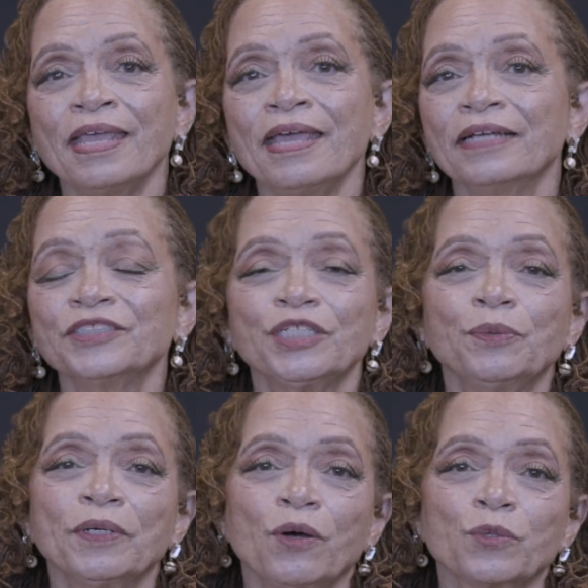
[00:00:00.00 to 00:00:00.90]
and she
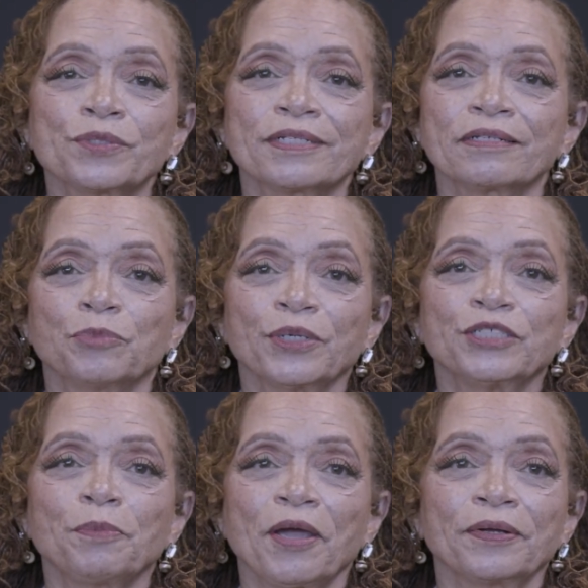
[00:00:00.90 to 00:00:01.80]
would host
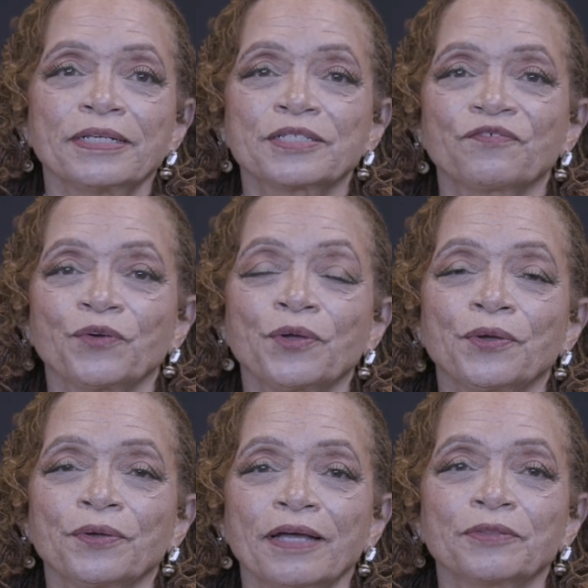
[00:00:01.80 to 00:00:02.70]
bridge parties for
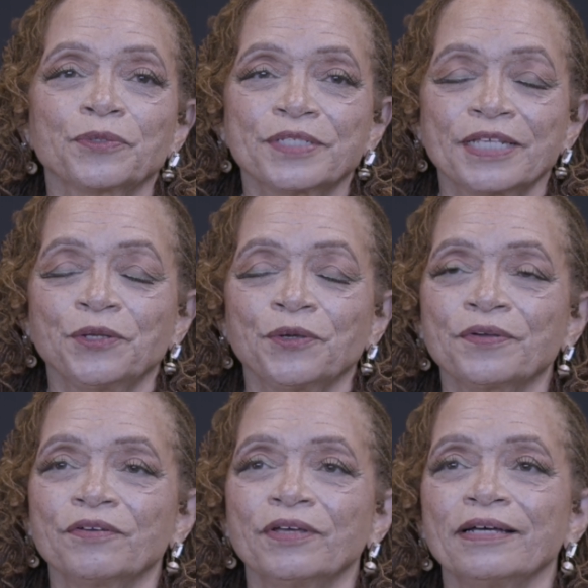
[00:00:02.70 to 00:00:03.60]
her other
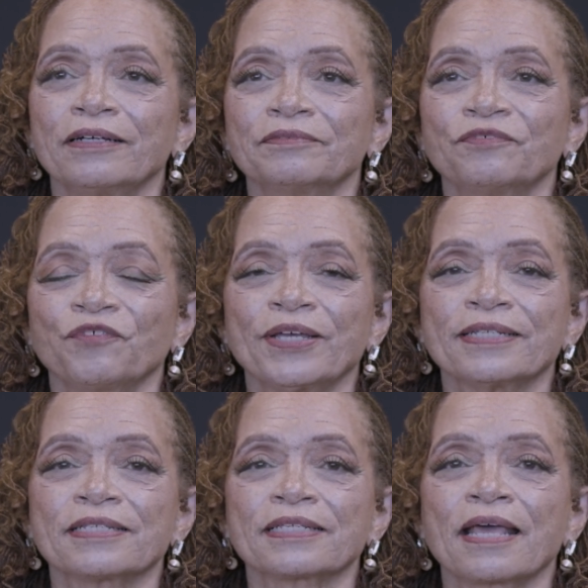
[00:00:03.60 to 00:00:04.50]
senior
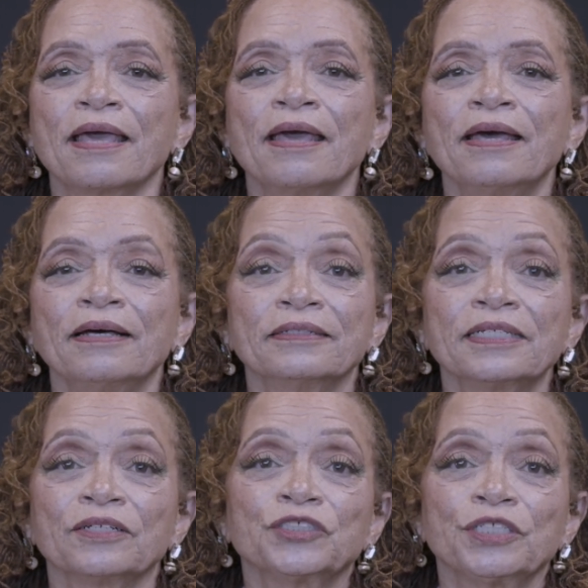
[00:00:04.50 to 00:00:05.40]
friends
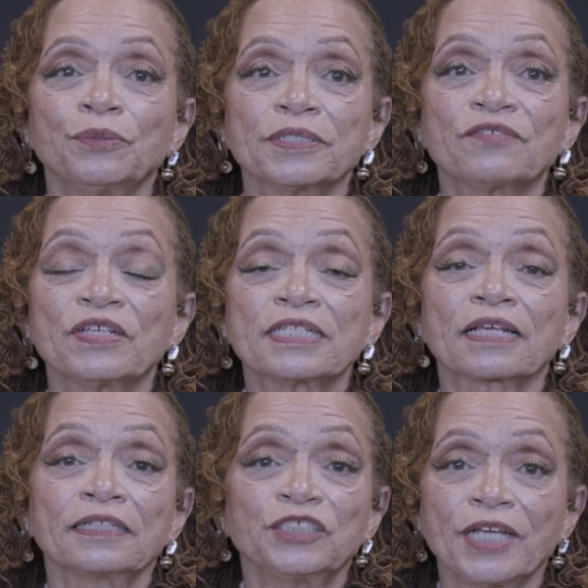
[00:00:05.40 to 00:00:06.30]
until she was
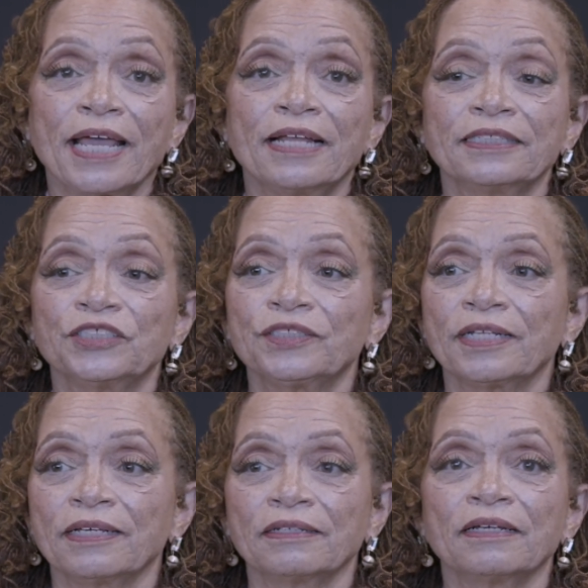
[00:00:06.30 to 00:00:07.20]
physically challenged
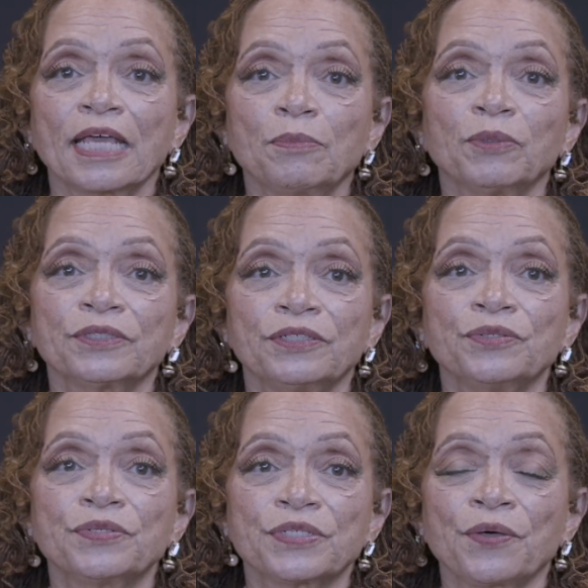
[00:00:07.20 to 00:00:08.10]
and unable to
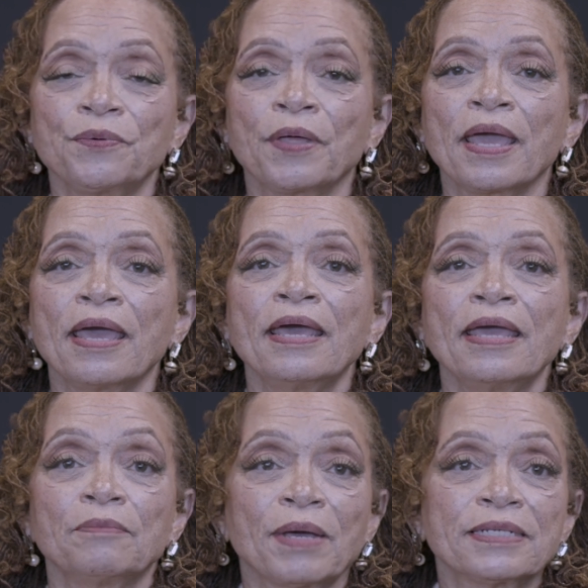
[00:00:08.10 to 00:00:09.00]
do so.
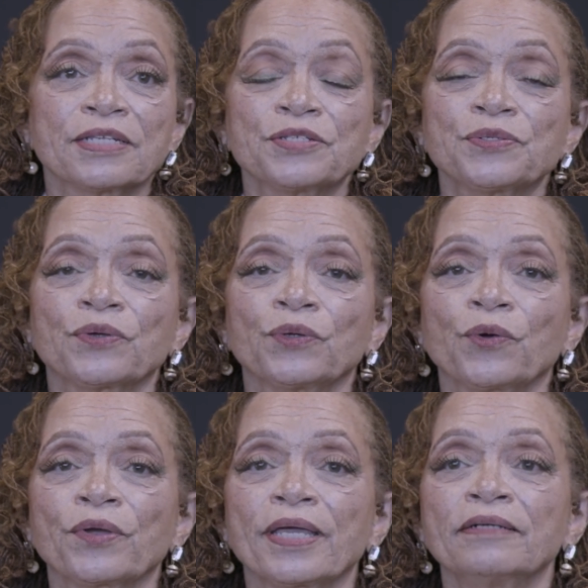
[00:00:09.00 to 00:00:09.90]
And my sister,
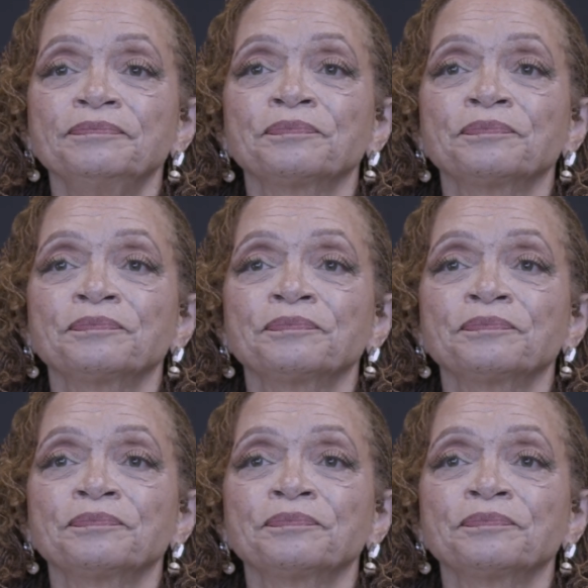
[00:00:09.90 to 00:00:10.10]
Gloria,